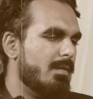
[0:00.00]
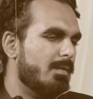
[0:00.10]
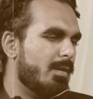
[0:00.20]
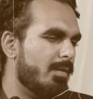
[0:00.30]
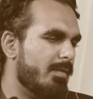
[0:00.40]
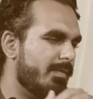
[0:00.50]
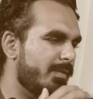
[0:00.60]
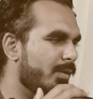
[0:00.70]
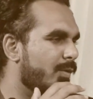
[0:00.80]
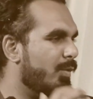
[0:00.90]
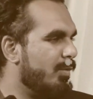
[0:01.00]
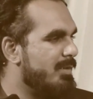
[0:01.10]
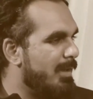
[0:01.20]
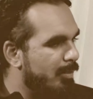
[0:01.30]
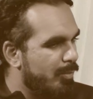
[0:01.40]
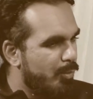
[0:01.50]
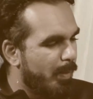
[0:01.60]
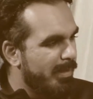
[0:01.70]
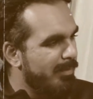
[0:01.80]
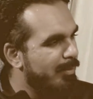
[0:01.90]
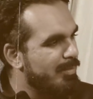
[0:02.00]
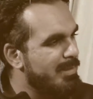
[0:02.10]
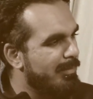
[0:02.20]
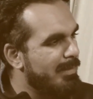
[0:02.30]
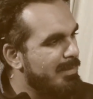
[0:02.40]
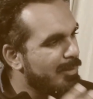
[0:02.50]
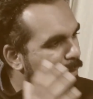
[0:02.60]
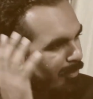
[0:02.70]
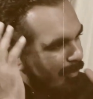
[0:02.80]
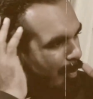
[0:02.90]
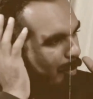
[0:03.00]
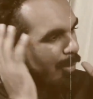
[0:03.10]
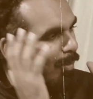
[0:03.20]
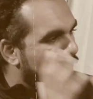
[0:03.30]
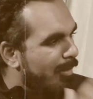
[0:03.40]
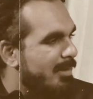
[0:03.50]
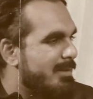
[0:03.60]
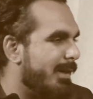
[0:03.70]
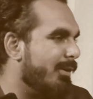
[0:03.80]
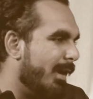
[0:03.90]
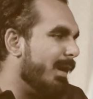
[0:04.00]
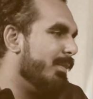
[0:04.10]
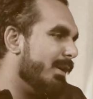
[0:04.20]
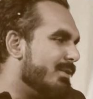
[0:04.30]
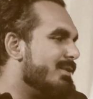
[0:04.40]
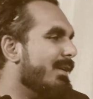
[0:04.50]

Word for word: Now, for a coach, I know twenty-four seven there's a lot of football going on inside your head, because